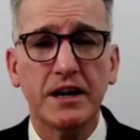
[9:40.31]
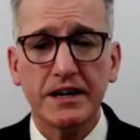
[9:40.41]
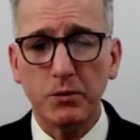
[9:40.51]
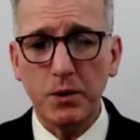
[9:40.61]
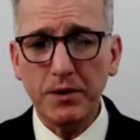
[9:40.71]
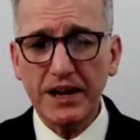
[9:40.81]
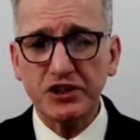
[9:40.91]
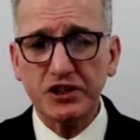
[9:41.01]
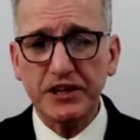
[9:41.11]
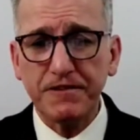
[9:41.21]
Now, when we
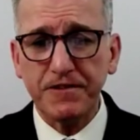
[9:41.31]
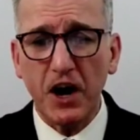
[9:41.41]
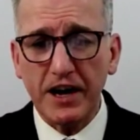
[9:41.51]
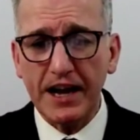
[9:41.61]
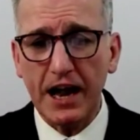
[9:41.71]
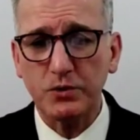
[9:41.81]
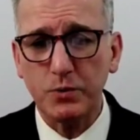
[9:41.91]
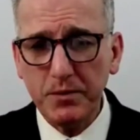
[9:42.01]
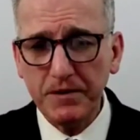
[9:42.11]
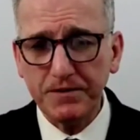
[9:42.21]
find
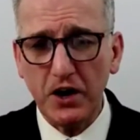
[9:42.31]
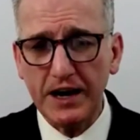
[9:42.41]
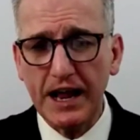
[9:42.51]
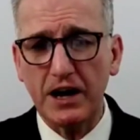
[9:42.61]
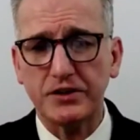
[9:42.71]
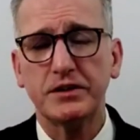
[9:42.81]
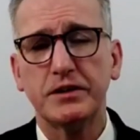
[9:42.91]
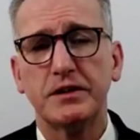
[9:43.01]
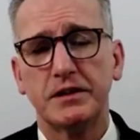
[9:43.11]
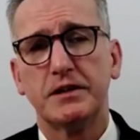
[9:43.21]
out
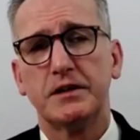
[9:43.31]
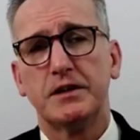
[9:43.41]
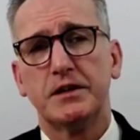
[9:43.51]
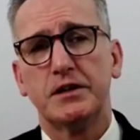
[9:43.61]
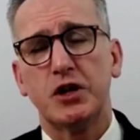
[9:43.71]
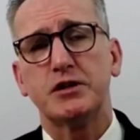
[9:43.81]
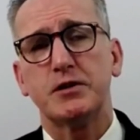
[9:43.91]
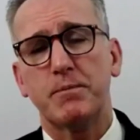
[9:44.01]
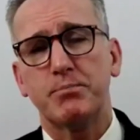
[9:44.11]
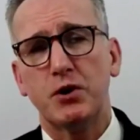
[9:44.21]
those
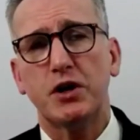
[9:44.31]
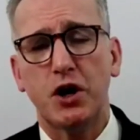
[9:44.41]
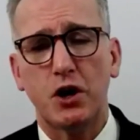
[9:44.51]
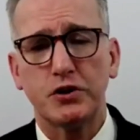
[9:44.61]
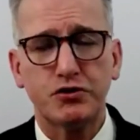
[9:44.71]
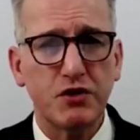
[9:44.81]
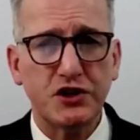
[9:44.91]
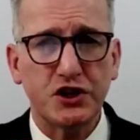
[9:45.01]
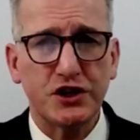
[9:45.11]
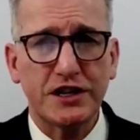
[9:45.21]
protocols,
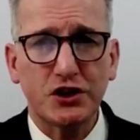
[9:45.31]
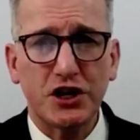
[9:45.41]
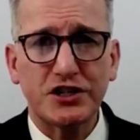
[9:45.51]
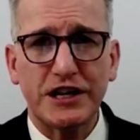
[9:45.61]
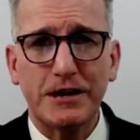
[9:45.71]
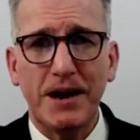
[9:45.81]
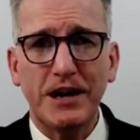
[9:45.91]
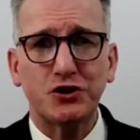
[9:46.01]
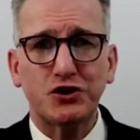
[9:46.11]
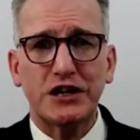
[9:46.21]
Richard, good to see you, mate.
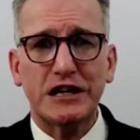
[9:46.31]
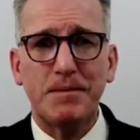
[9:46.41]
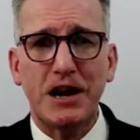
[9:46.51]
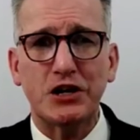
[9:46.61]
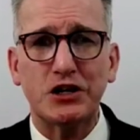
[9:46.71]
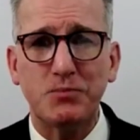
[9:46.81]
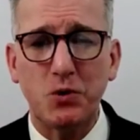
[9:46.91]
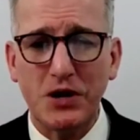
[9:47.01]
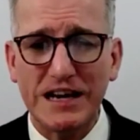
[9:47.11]
Just thinking about you this morning.